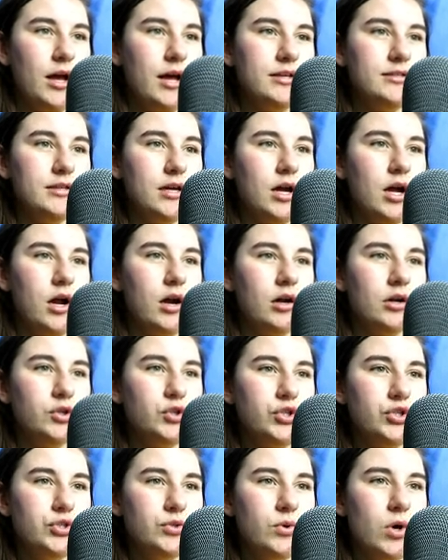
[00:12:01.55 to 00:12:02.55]
Has
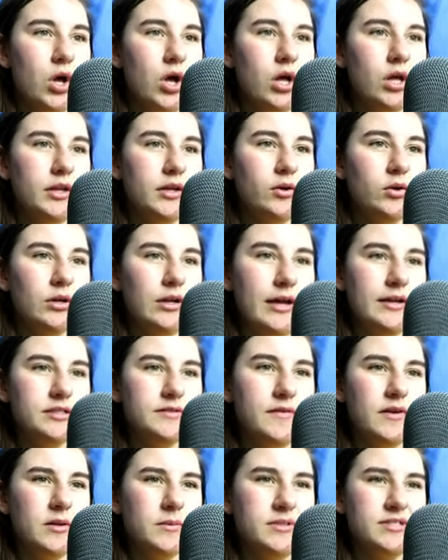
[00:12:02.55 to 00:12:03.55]
unusual early or late
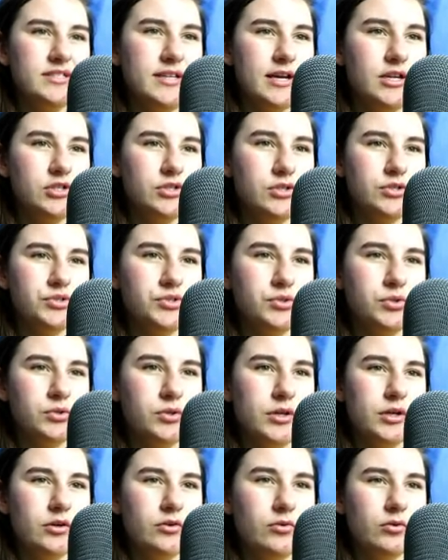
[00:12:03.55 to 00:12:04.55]
development stages.
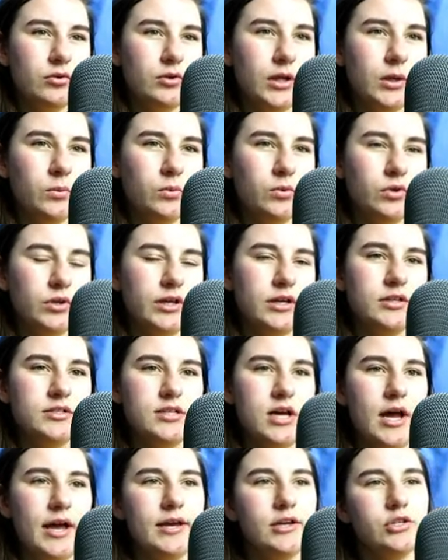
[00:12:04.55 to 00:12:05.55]
Talking, crawling, walking,
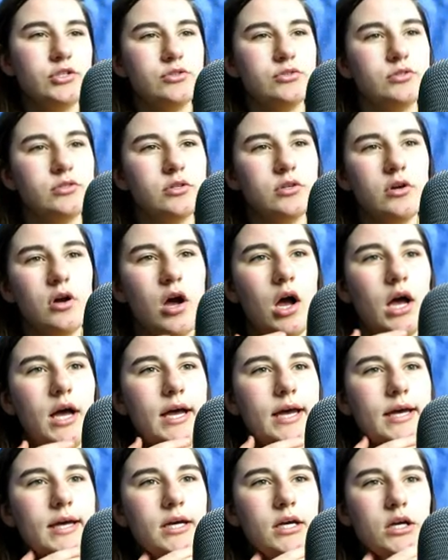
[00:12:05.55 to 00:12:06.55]
tiny shoes.
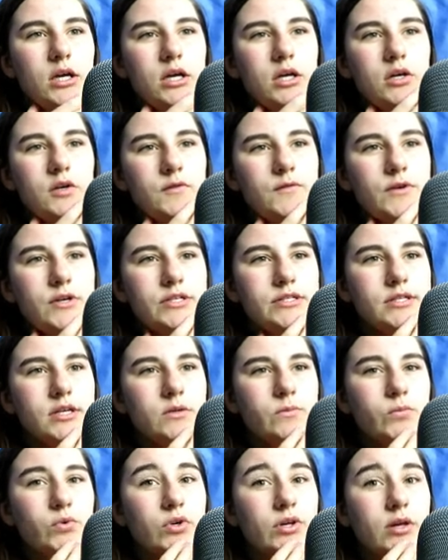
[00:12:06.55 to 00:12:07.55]
I first
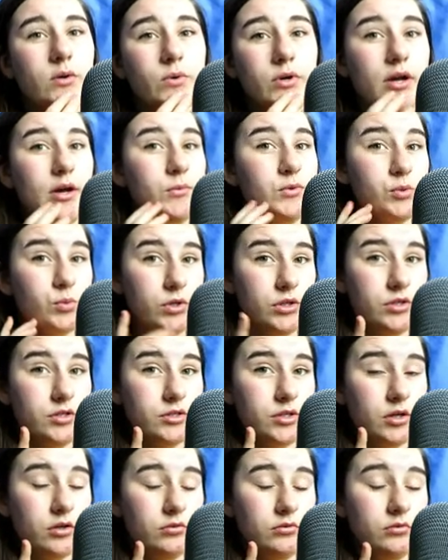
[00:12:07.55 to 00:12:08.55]
started walking when I was 1
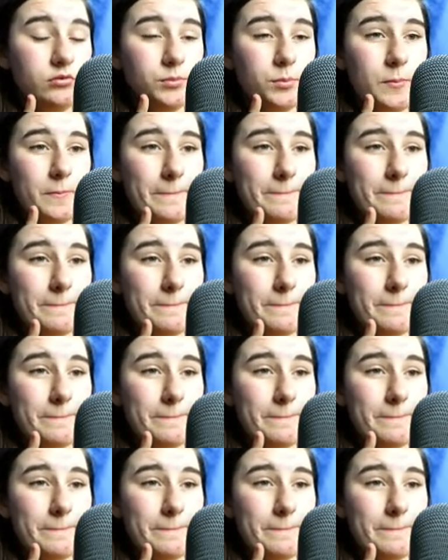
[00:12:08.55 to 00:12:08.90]
year old.